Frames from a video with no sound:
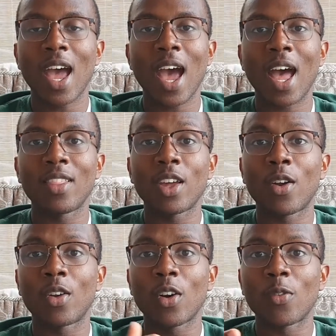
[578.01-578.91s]
and
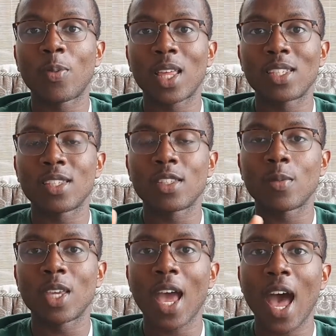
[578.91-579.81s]
there are a lot of places to
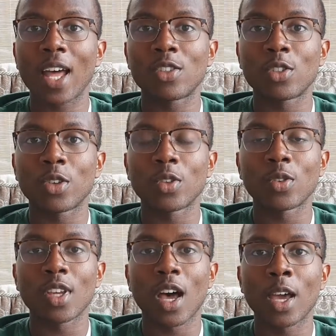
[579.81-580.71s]
be had during
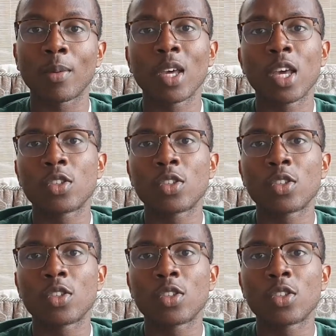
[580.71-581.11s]
your time.